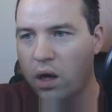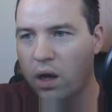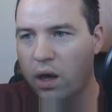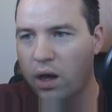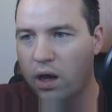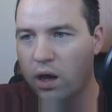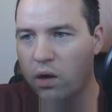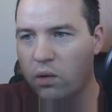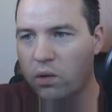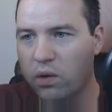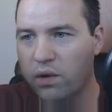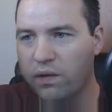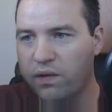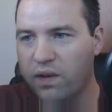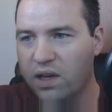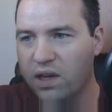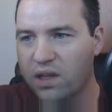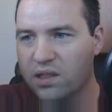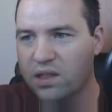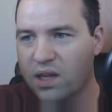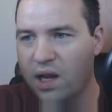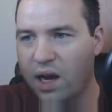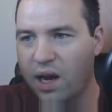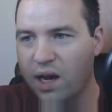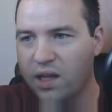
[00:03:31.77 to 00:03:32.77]
we've hit
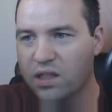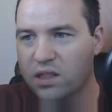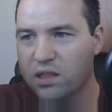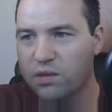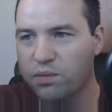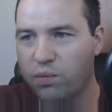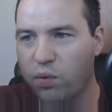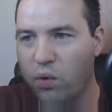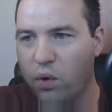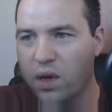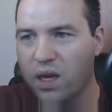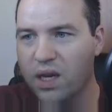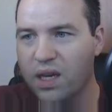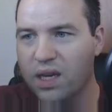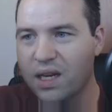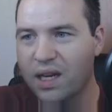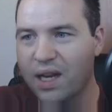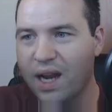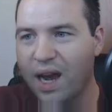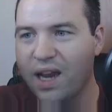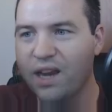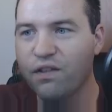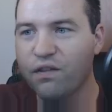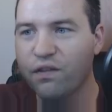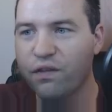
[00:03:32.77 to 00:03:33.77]
as high as
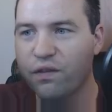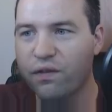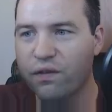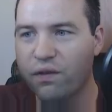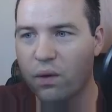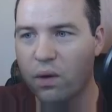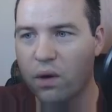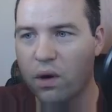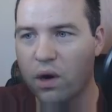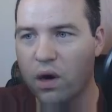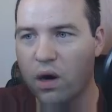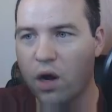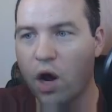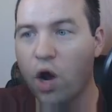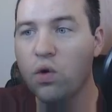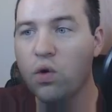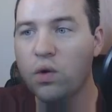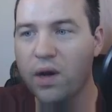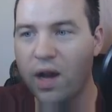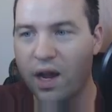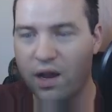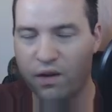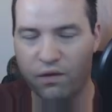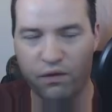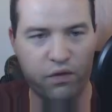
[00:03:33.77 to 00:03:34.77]

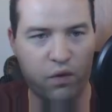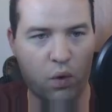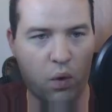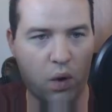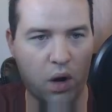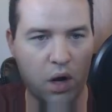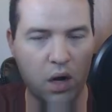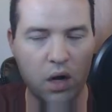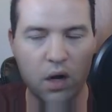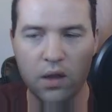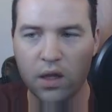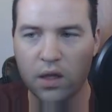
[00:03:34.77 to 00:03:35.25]
0.094,